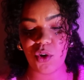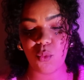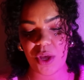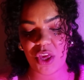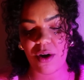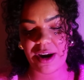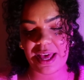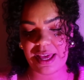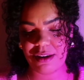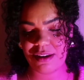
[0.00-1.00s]
on where you are
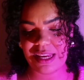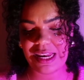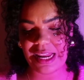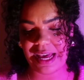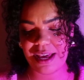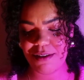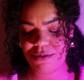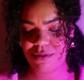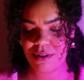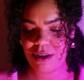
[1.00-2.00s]
at in
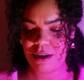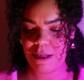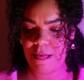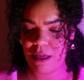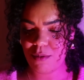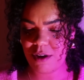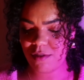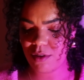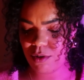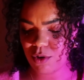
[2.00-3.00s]
life. Where's
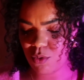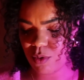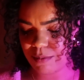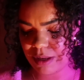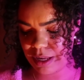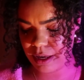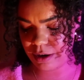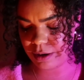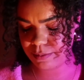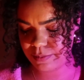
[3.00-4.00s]
the older woman
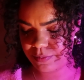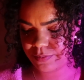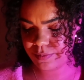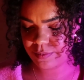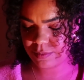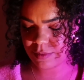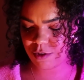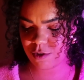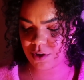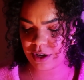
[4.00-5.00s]
here?
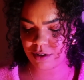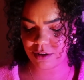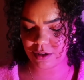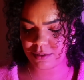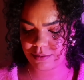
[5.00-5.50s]
What's going on?